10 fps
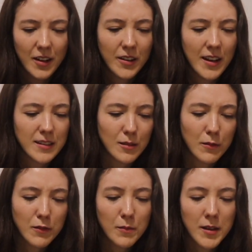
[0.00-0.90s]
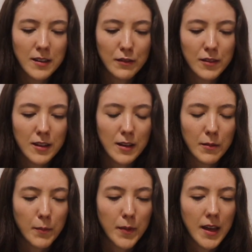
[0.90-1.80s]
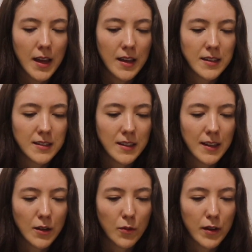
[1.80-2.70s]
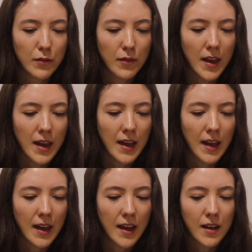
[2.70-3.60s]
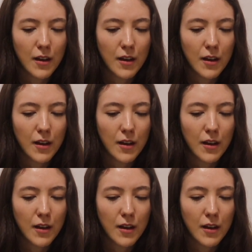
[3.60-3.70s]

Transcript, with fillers: Okay, some of you may definitely be dealing with a